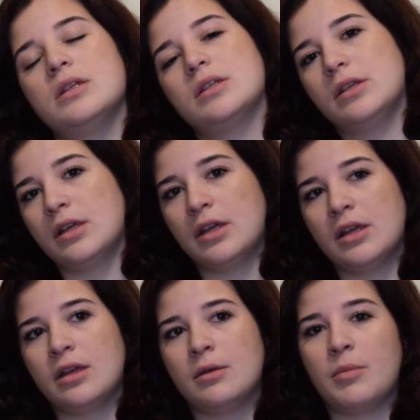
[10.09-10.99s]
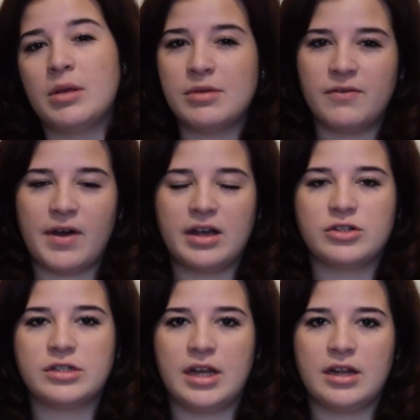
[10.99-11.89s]
singing, maybe
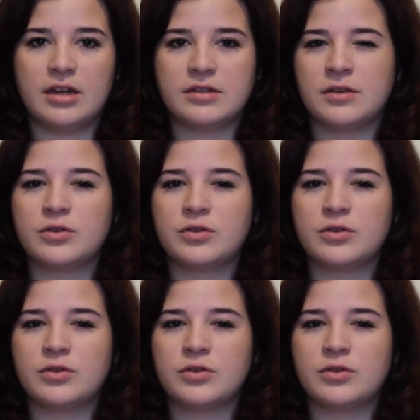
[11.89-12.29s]
fashion, that kind of stuff.